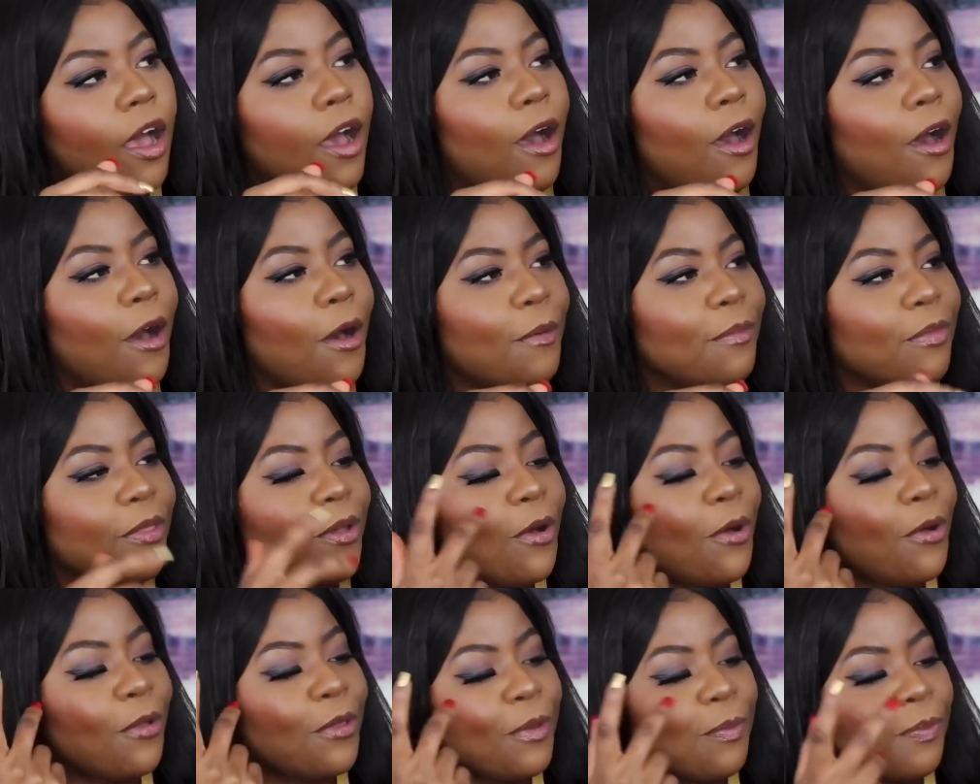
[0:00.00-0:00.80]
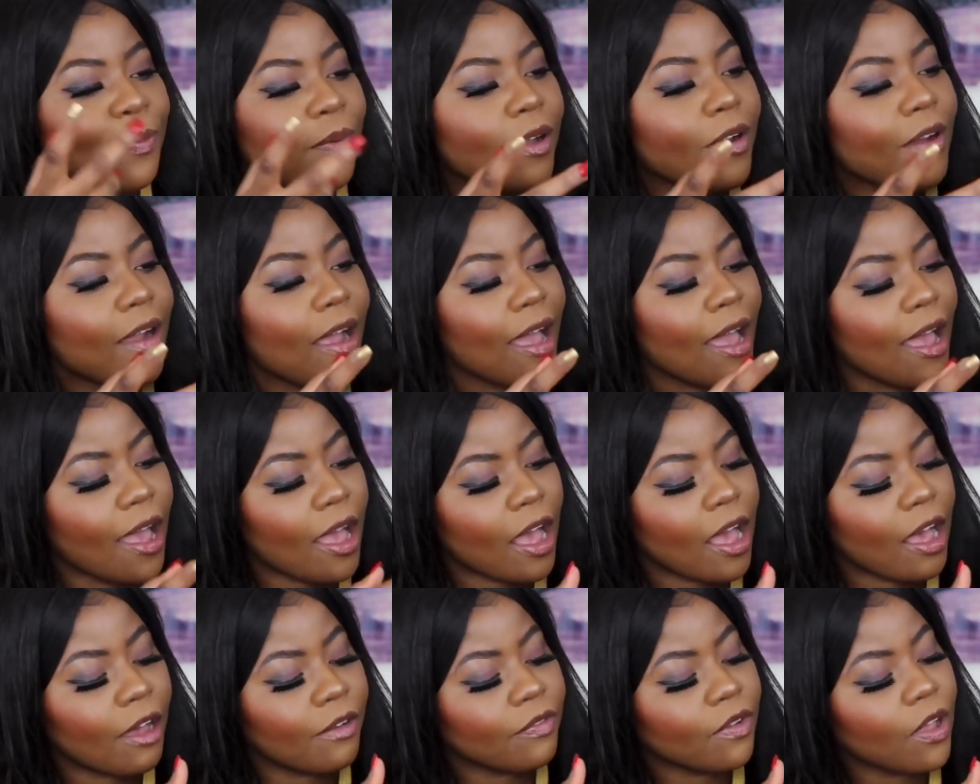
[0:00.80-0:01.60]
have, the only pair I
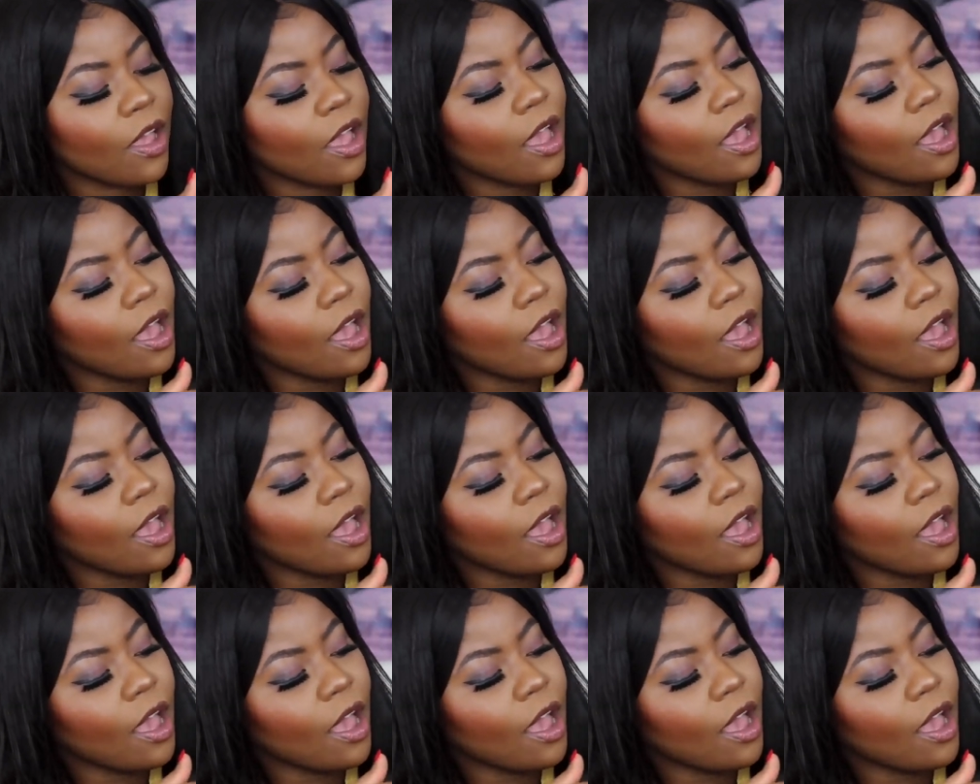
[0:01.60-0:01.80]
have.